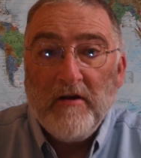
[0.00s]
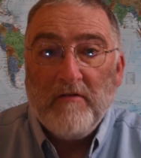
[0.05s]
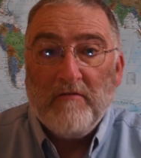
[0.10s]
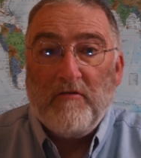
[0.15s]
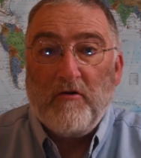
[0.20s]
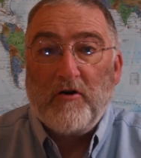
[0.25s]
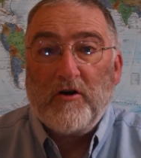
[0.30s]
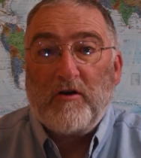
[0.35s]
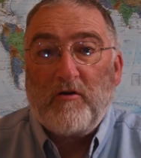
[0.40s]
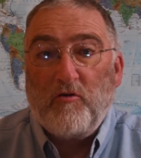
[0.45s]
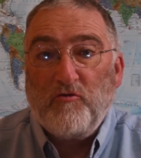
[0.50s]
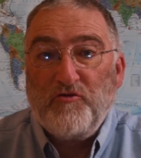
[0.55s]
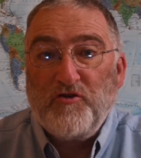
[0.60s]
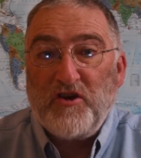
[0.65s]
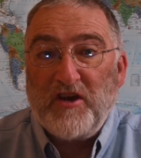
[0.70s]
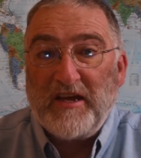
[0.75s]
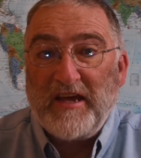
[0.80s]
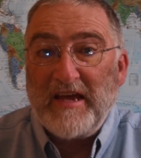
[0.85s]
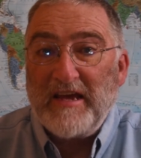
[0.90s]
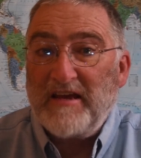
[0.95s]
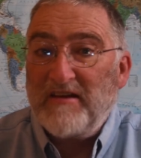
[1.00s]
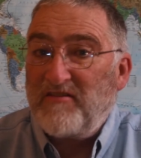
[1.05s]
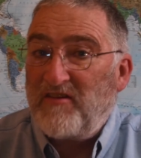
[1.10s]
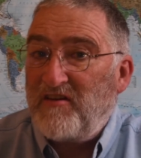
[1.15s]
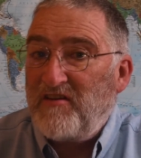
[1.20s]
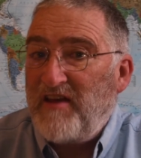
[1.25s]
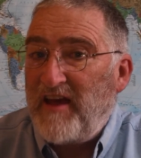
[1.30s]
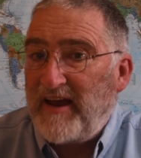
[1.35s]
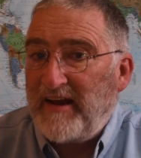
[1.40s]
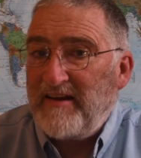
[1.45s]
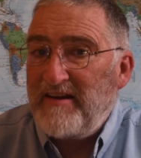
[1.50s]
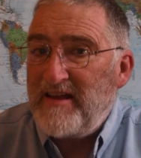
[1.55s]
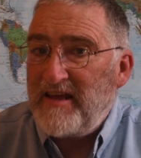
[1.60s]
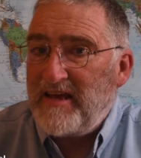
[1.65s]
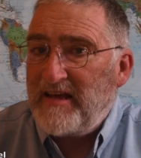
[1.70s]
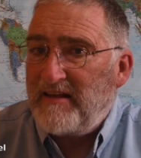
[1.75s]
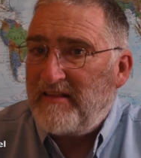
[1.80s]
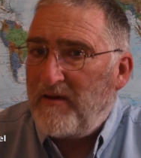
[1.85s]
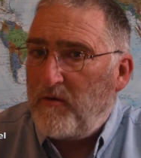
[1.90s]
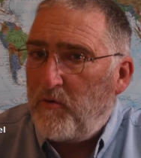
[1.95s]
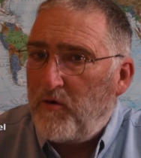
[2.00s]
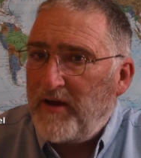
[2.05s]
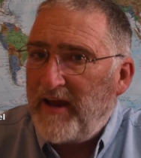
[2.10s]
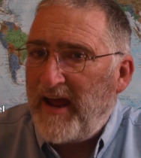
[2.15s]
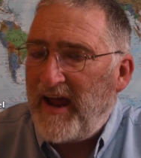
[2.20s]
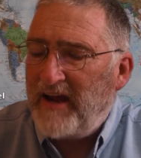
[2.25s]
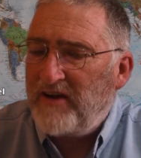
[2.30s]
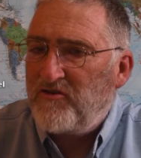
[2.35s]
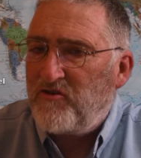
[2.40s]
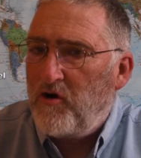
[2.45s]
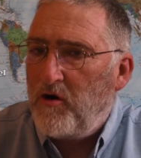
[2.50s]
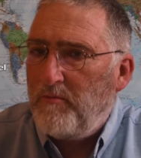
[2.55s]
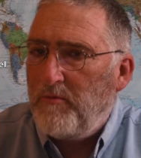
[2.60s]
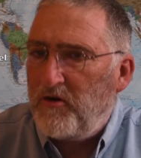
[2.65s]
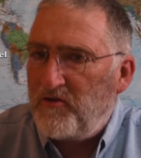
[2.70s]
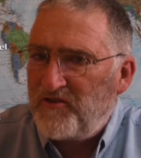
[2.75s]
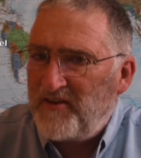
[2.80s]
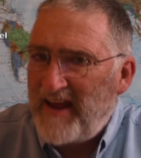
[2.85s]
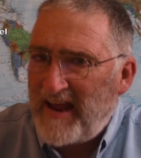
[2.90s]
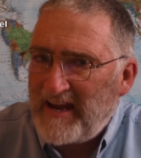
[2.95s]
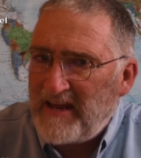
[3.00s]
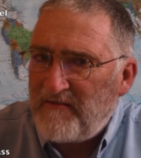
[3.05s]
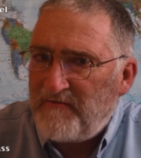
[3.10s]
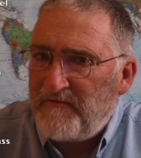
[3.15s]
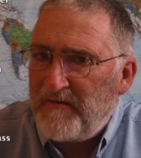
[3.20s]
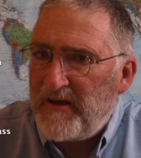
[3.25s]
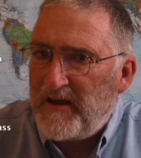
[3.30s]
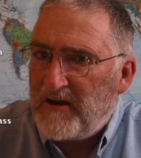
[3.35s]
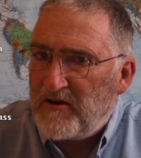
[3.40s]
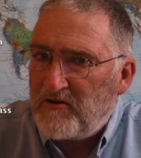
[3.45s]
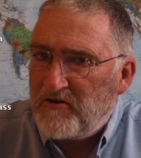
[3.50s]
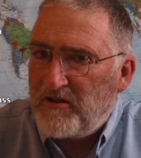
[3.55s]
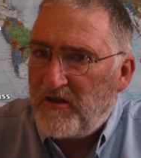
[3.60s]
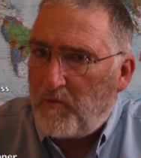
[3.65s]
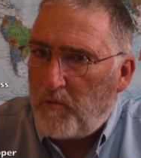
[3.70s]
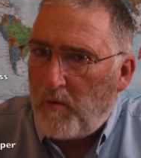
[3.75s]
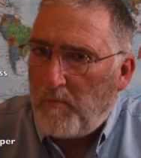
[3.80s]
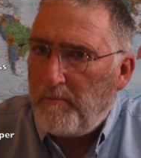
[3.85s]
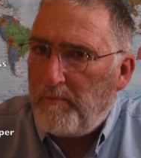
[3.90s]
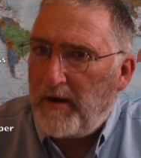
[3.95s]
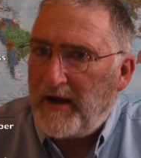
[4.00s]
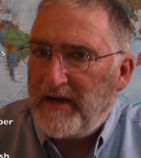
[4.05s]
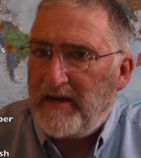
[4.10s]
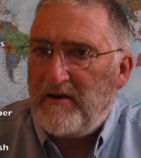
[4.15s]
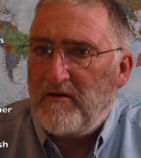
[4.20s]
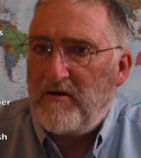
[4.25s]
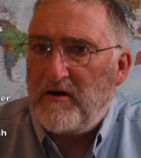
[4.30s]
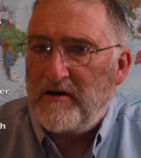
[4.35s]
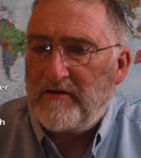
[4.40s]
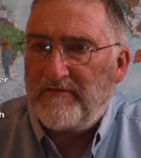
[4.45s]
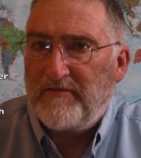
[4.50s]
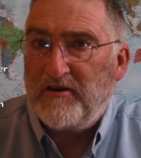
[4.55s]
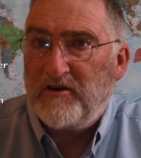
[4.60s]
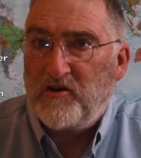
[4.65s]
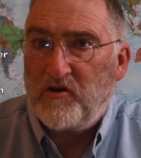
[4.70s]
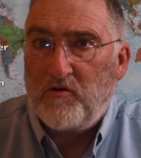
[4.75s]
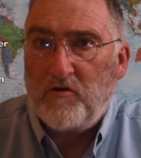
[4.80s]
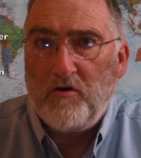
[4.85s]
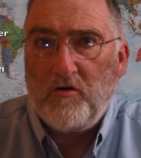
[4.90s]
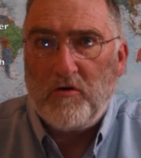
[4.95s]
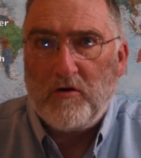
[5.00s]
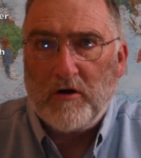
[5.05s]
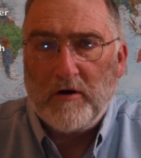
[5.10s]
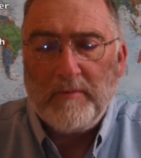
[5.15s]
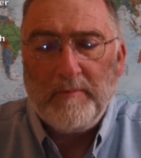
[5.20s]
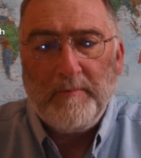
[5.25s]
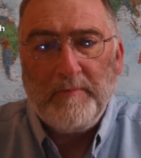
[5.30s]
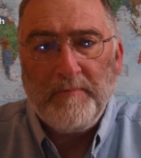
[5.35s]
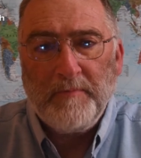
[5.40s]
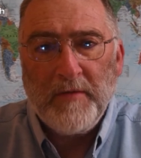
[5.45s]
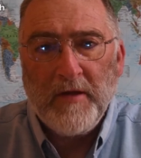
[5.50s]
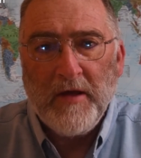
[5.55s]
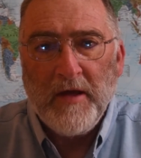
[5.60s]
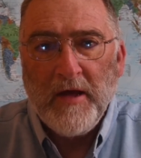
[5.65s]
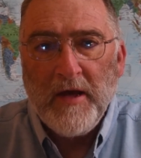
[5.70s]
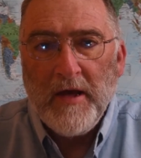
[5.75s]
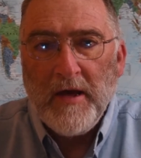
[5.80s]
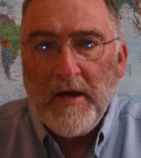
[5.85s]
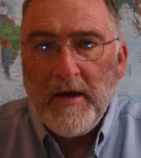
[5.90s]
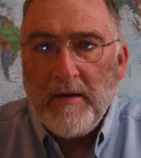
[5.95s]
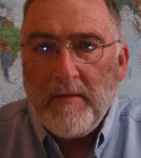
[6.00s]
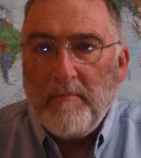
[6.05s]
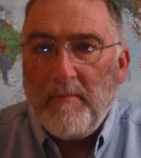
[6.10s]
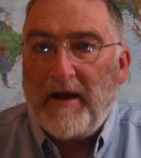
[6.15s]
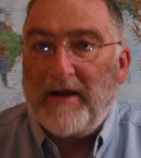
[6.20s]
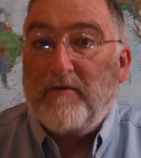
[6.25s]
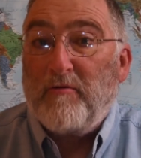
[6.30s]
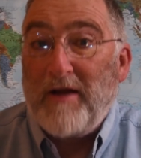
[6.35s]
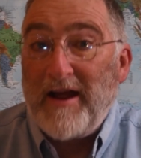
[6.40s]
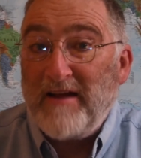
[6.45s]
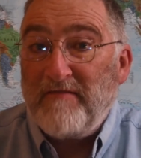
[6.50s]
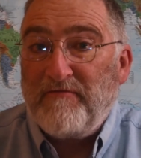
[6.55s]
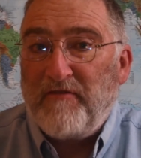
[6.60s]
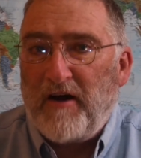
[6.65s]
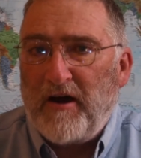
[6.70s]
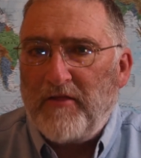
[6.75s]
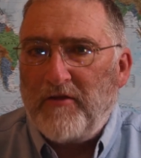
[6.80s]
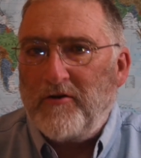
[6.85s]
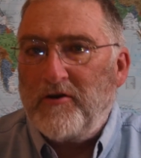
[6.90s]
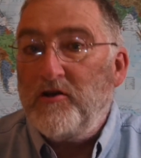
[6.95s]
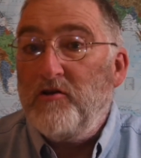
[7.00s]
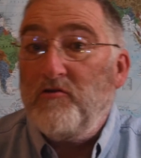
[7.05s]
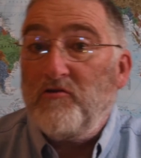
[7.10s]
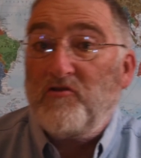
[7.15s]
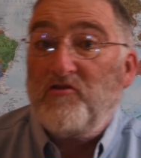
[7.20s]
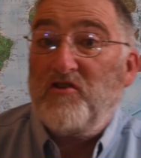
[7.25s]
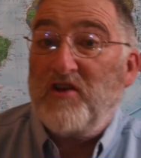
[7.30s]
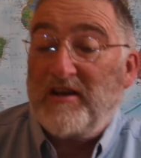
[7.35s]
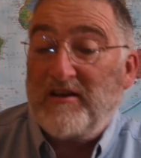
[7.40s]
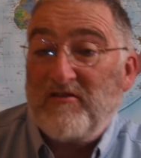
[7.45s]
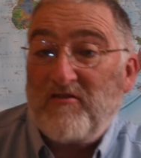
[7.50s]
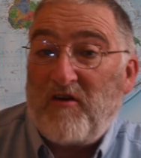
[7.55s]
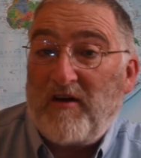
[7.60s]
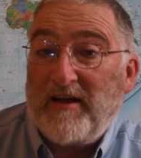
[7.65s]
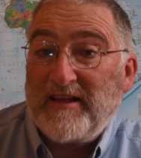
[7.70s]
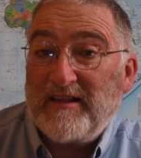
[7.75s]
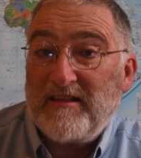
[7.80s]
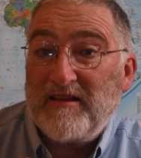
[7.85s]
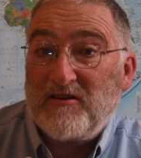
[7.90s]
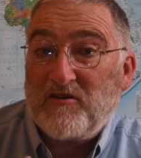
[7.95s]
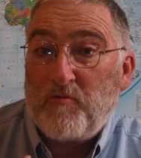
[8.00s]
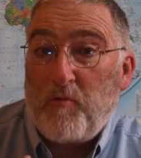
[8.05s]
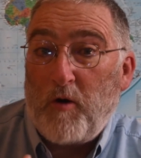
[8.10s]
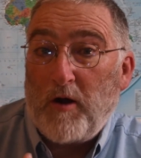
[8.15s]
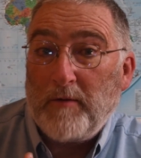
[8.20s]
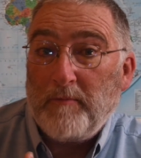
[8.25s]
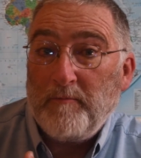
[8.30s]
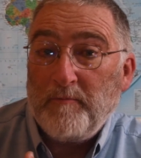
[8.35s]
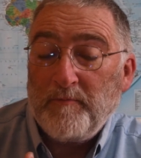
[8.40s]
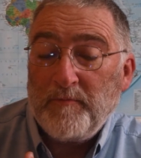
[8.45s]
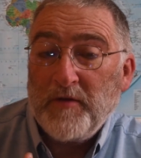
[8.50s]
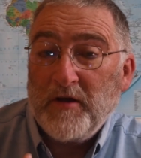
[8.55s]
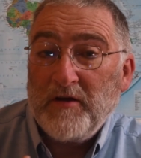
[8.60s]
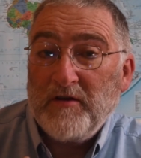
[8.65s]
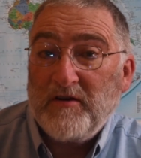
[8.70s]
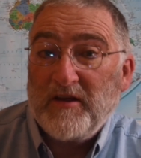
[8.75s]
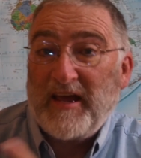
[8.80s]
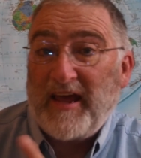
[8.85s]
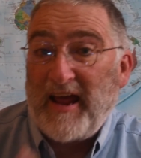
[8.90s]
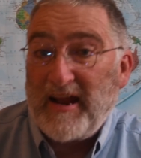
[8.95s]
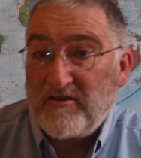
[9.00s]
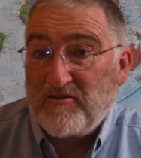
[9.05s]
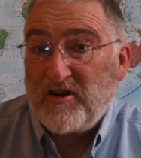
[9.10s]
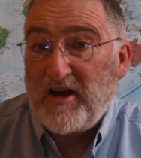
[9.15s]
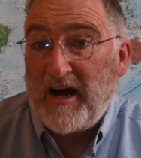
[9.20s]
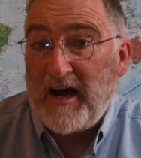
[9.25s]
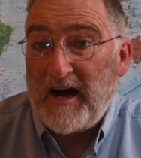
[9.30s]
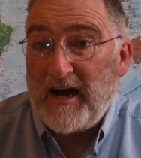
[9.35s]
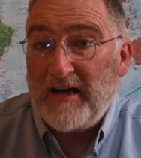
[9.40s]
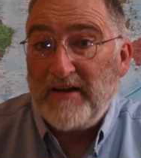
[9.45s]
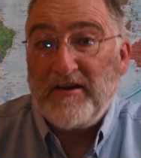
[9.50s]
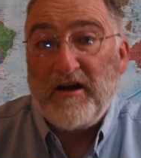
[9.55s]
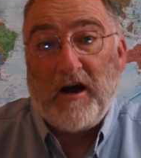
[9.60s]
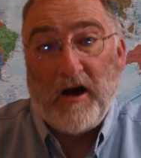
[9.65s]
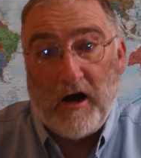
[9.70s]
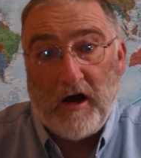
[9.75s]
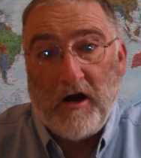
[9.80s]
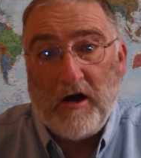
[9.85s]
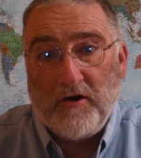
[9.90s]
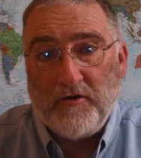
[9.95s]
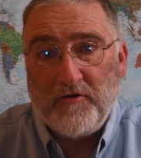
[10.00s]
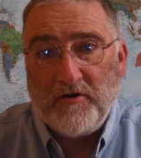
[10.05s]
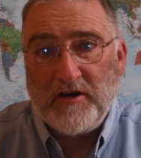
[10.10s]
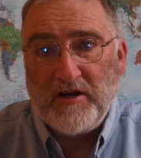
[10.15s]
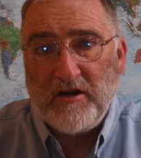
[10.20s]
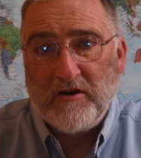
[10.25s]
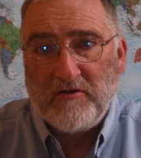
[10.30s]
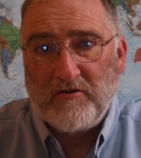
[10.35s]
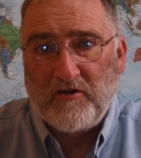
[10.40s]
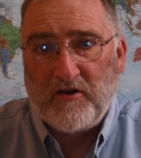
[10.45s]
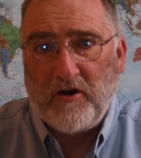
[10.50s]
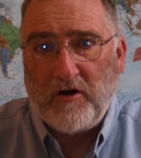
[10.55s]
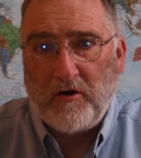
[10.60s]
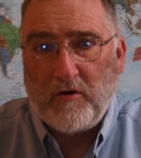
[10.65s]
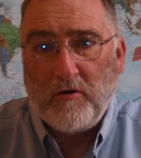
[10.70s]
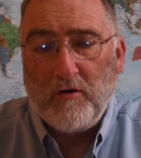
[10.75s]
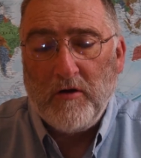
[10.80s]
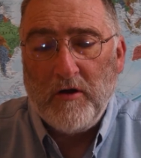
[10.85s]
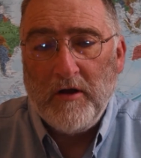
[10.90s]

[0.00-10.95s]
Vertical jigging is a technique that will catch almost any fish that will bite an artificial lure. My grandfather used jigs like this one to catch cod 100 years ago.